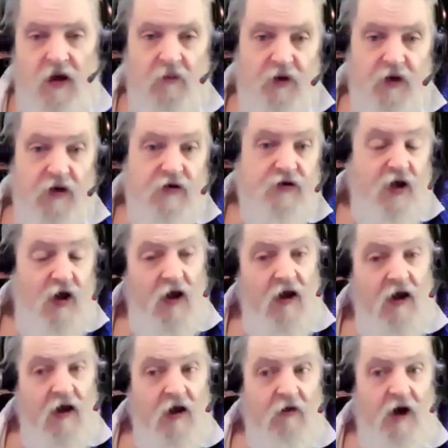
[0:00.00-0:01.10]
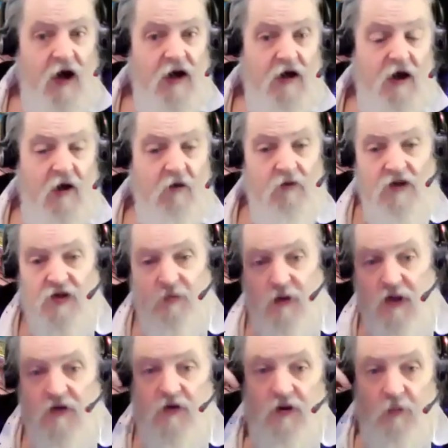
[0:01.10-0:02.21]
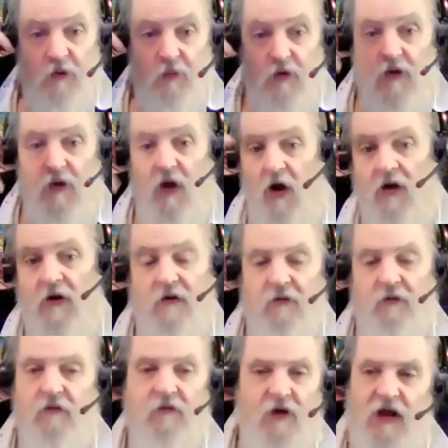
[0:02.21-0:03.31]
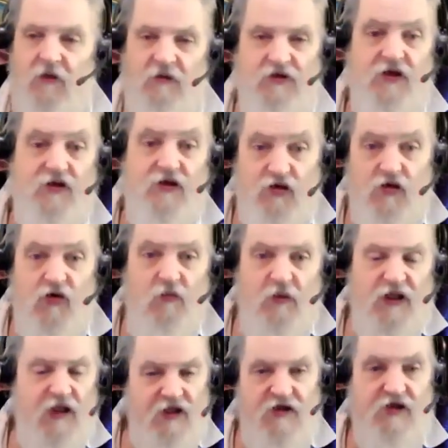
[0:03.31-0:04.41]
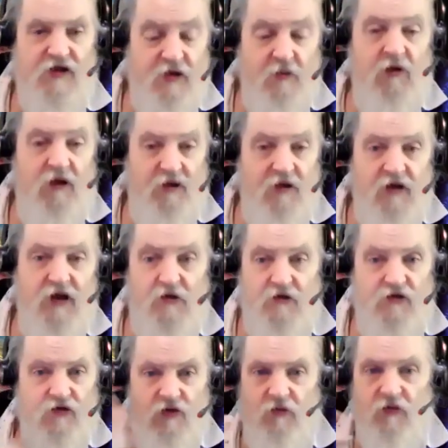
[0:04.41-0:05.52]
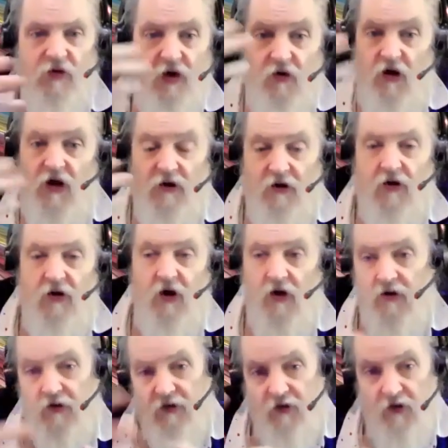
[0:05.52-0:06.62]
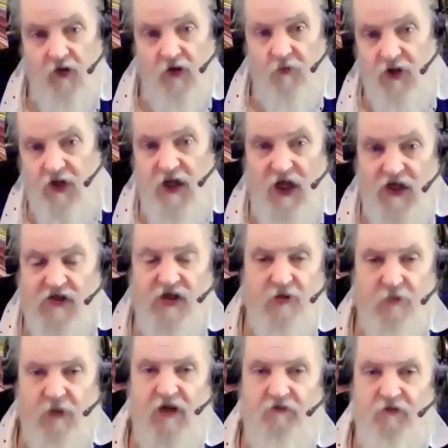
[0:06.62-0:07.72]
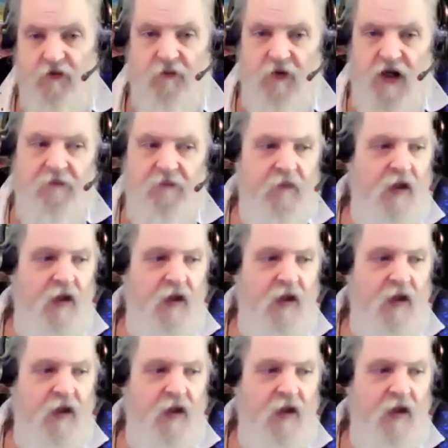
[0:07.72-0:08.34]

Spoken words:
Because I would speak to the people on, well, it wasn't Zoom, but it's a similar thing to Zoom, on communications platform, right?